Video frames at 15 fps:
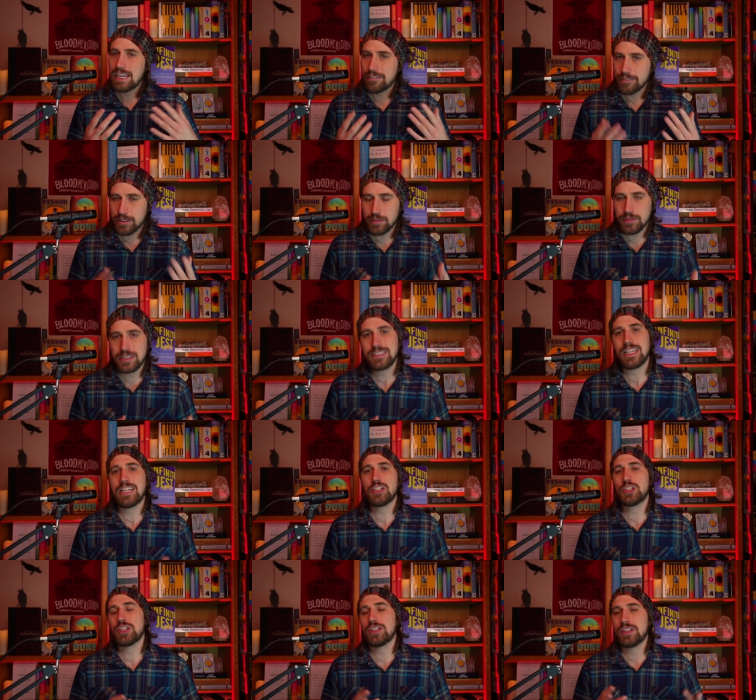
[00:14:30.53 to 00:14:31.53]

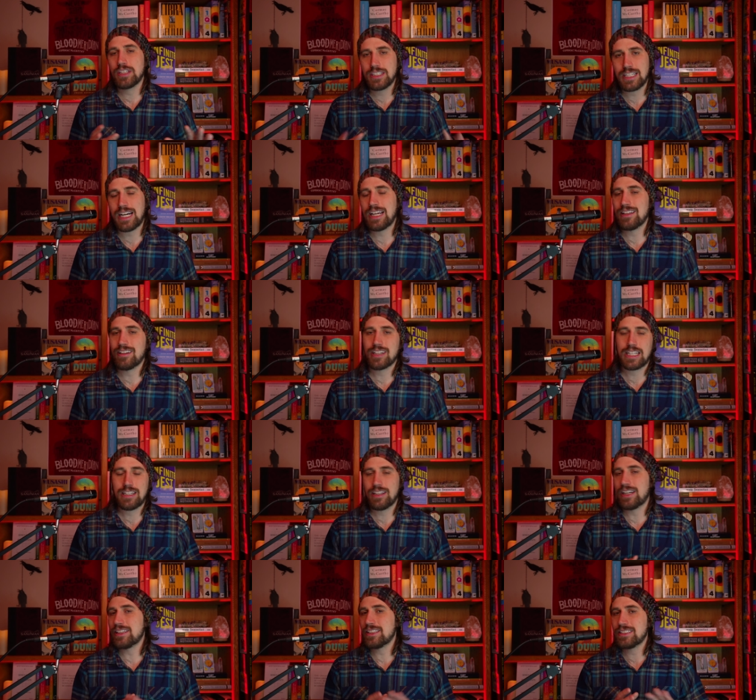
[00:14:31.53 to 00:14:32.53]
characterization, the dialogue, a
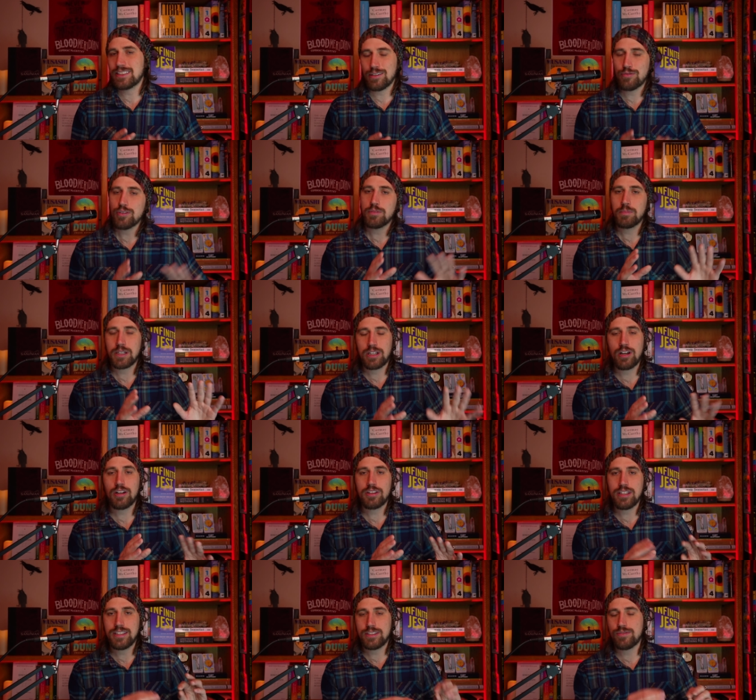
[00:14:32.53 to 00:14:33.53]
lot of the stuff with
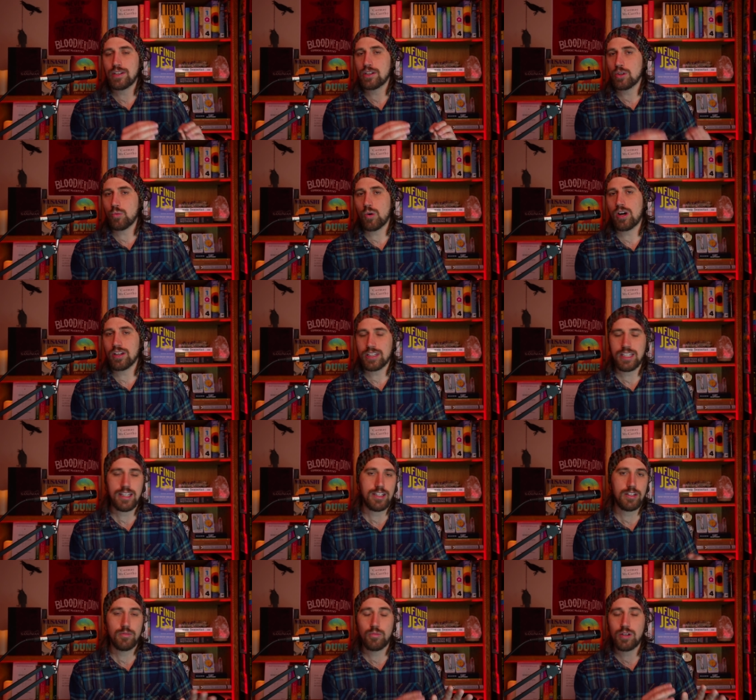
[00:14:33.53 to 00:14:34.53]
McCarthy is very wonky
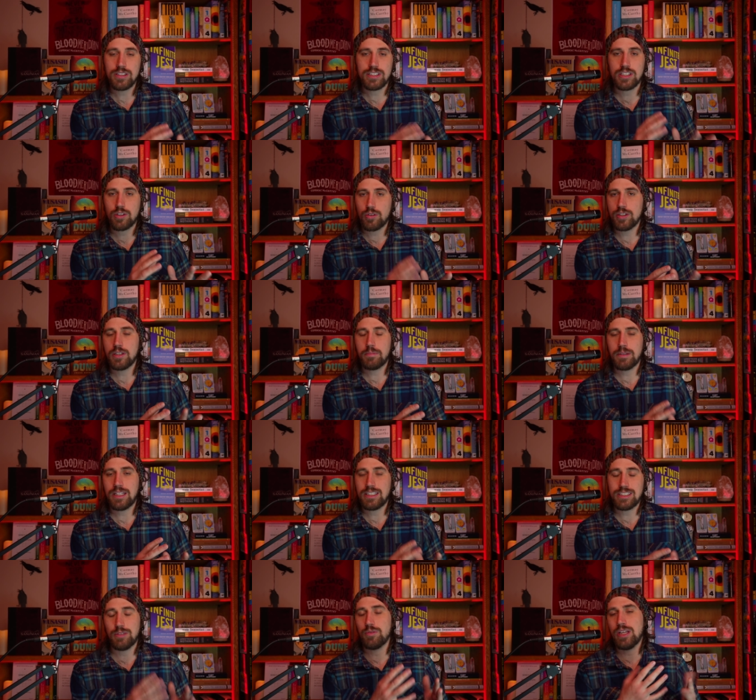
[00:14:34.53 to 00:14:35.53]
and wasn't going to be
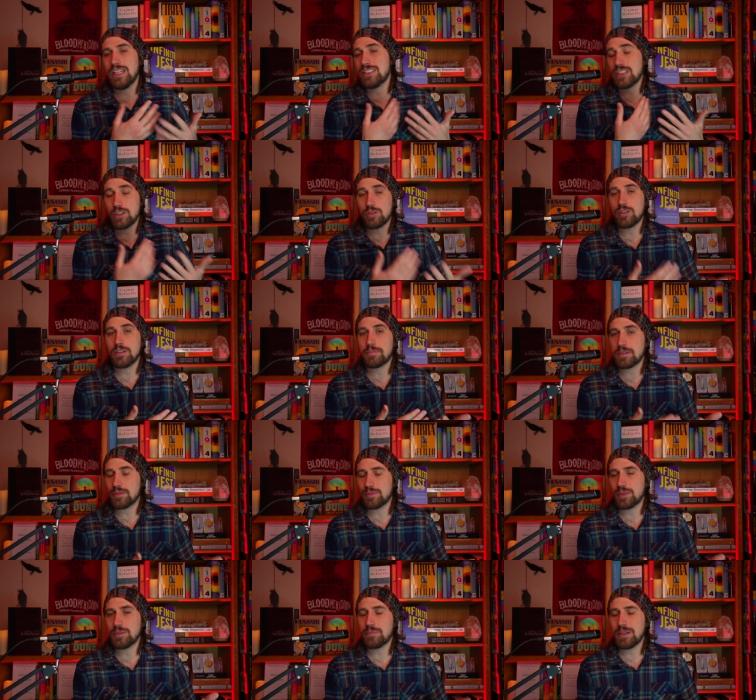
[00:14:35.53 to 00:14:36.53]
is, isn't going to
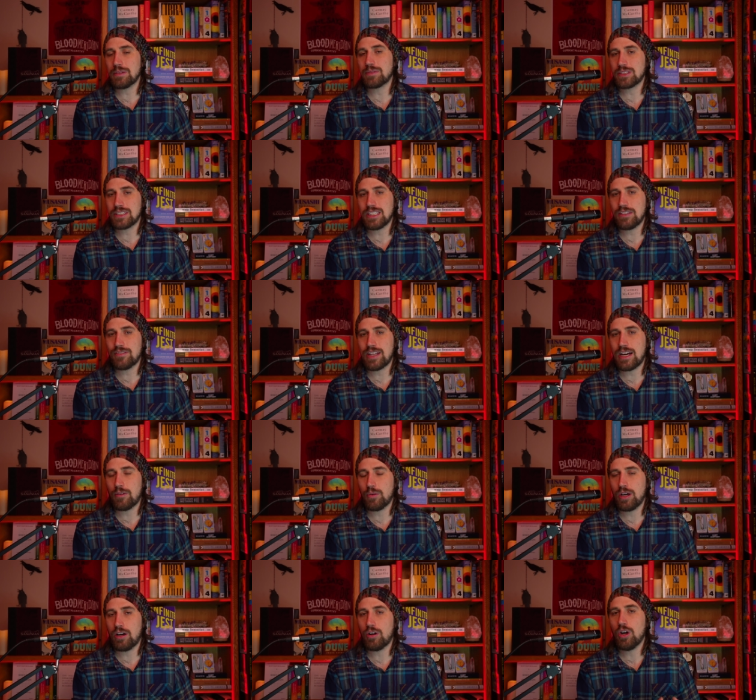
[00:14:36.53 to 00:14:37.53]
be, be received that
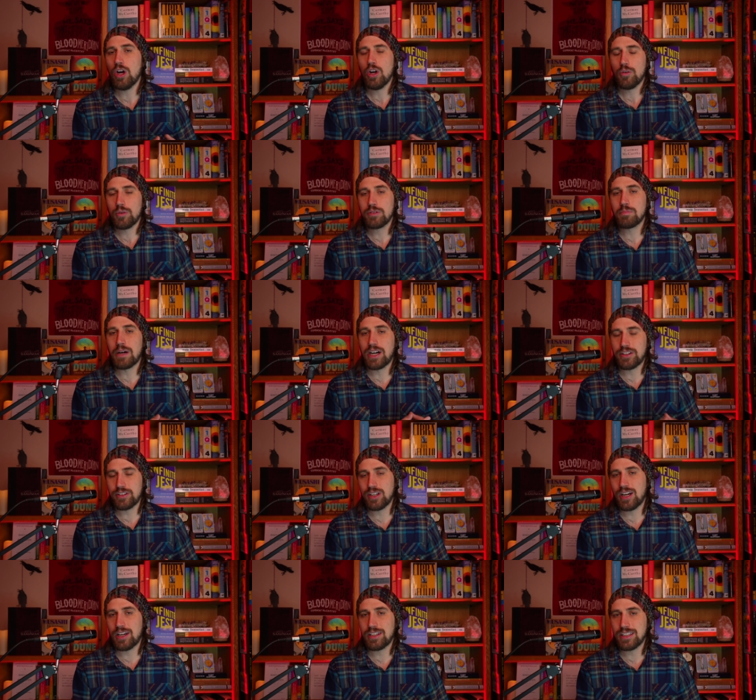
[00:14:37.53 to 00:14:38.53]
well with
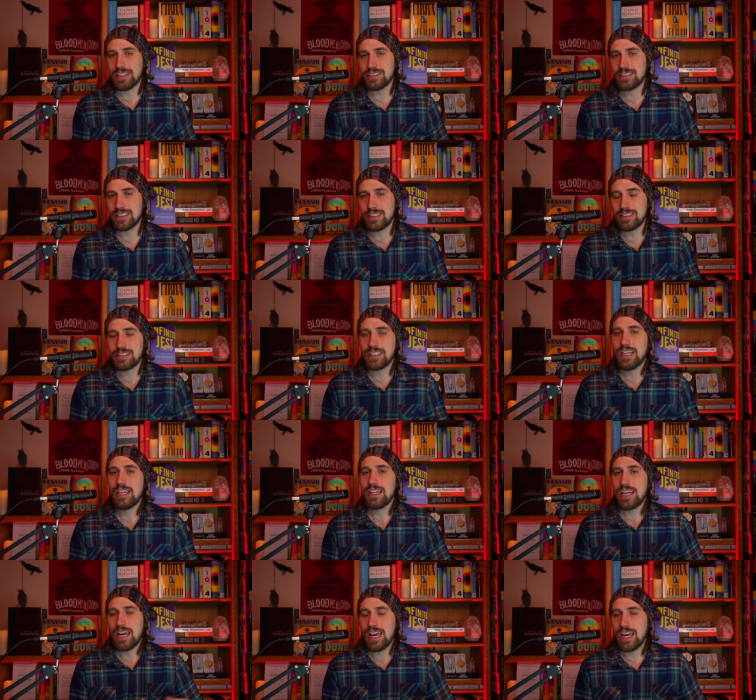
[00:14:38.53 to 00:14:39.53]
modern audiences.
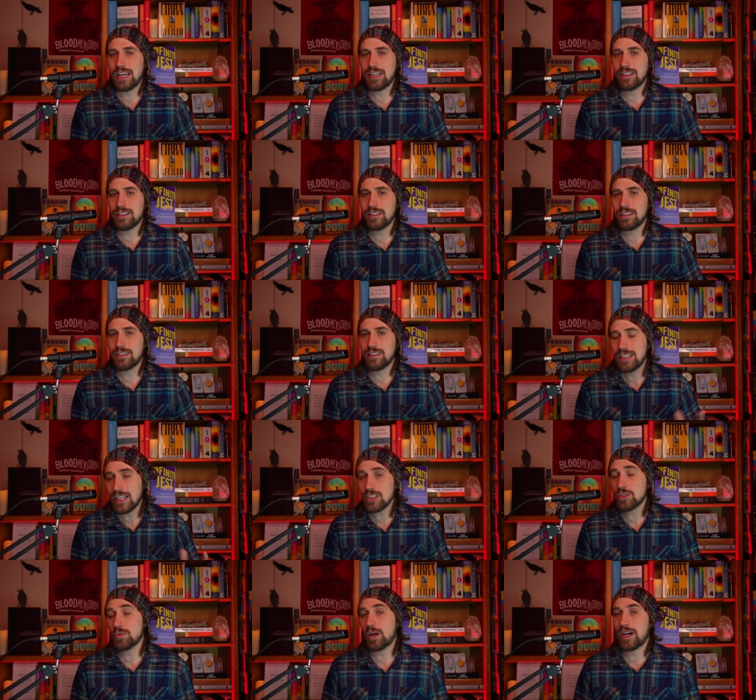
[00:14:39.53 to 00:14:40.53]
And
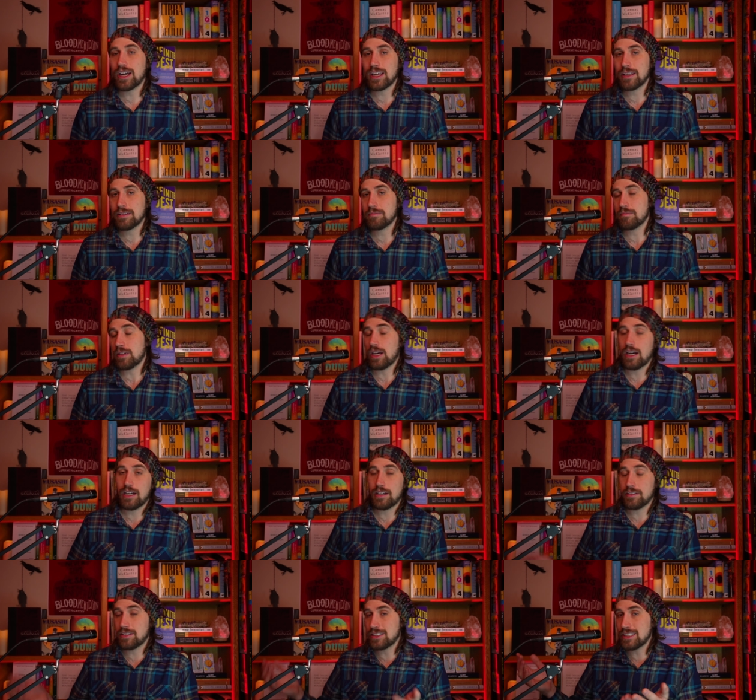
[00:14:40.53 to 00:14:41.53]
that's why
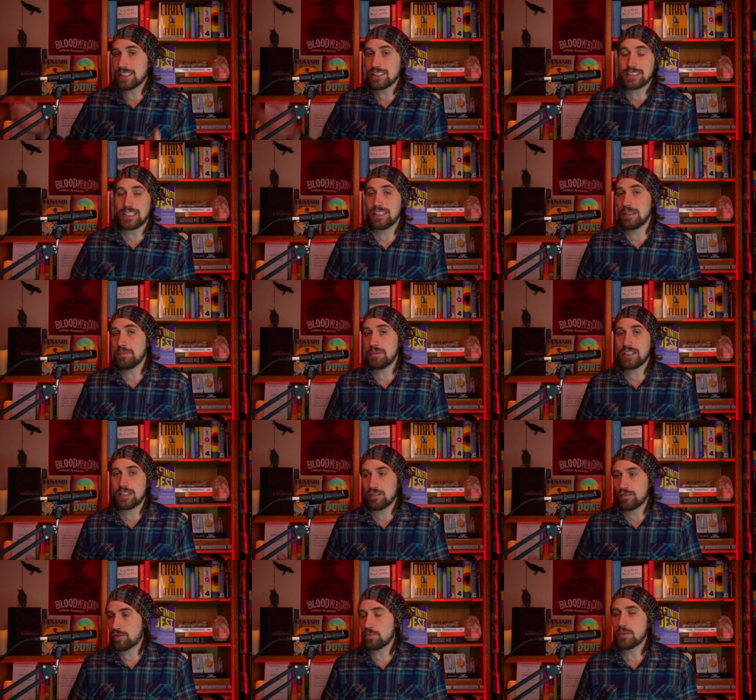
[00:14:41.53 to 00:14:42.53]
uh, the Sunset Limited,
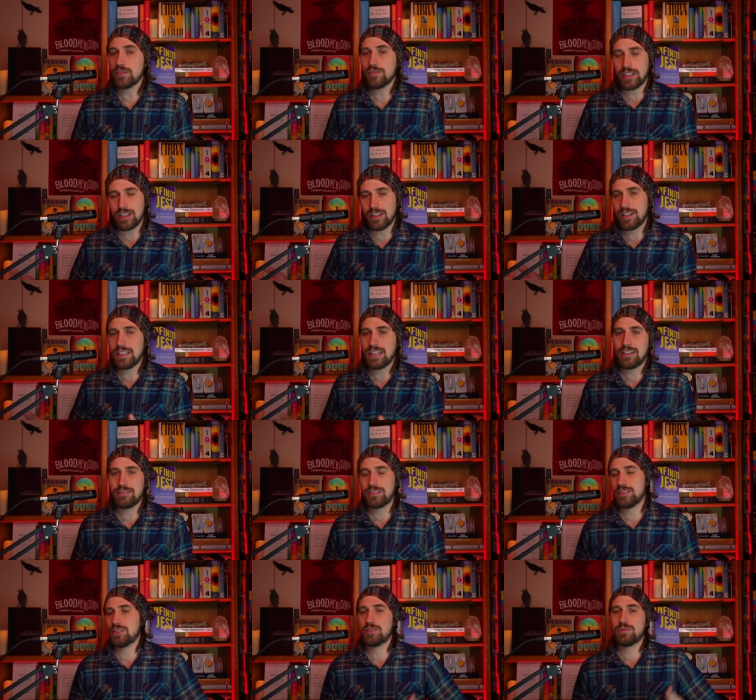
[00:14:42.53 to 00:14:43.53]
if we're moving on now
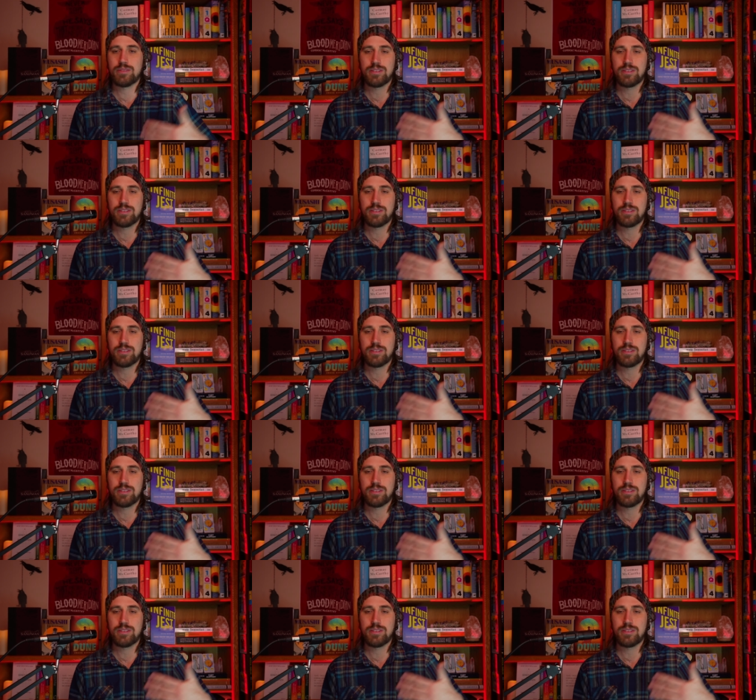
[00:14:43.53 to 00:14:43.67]
to